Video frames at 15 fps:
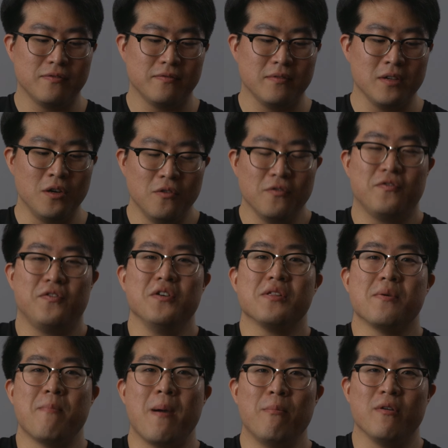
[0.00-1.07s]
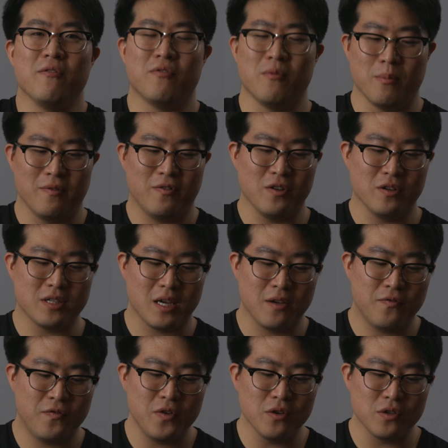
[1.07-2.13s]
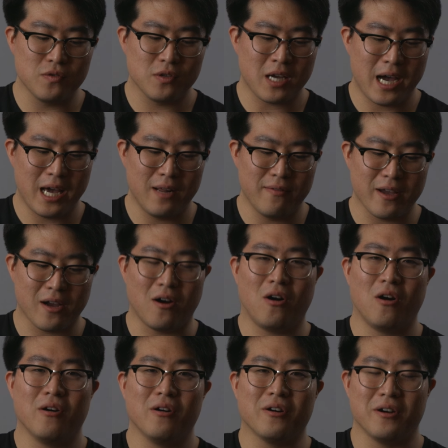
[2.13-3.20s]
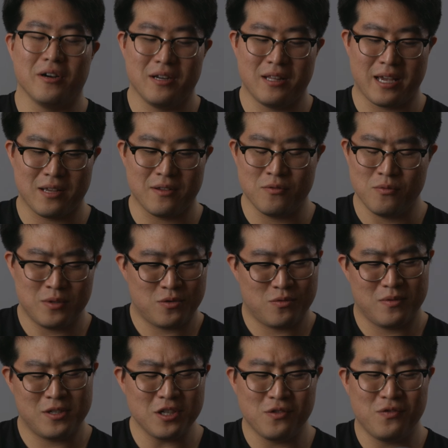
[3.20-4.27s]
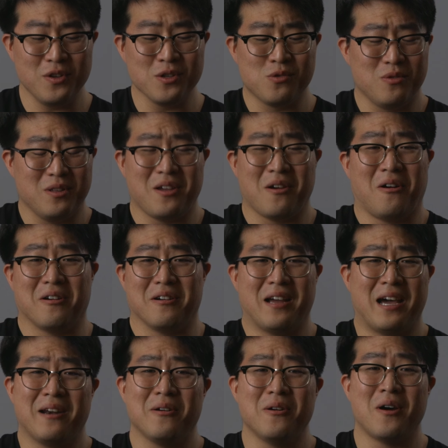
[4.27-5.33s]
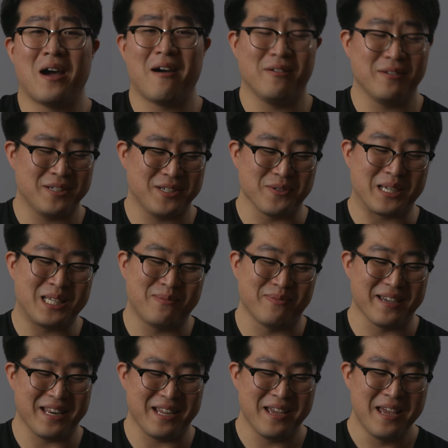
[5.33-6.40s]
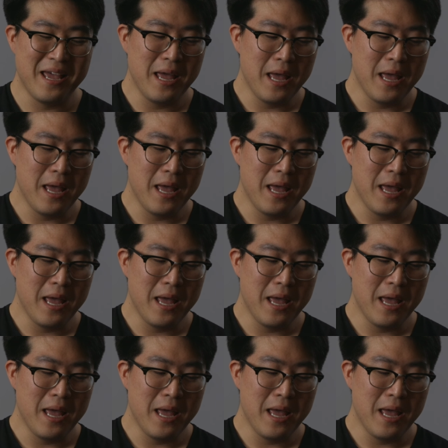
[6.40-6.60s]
you don't feel the memory foam. It feels kind of like a hard, like it just feels really hard. I don't know how else to explain it.